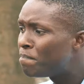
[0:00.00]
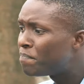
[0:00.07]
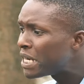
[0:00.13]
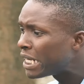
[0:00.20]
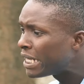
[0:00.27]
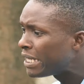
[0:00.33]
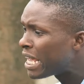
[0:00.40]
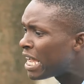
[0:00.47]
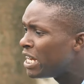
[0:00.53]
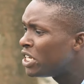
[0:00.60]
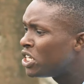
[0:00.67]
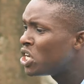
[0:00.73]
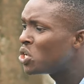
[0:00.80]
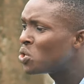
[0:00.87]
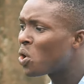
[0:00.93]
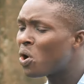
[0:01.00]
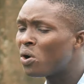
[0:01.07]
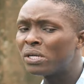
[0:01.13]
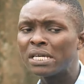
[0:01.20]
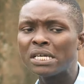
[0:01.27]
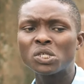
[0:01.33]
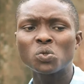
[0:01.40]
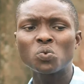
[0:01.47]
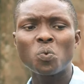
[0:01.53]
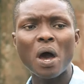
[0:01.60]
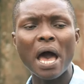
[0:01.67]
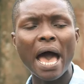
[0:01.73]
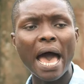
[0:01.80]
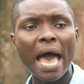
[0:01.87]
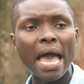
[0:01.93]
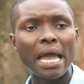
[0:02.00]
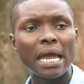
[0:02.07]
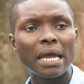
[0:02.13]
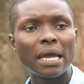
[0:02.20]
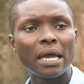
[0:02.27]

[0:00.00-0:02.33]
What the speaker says: pretending all this while.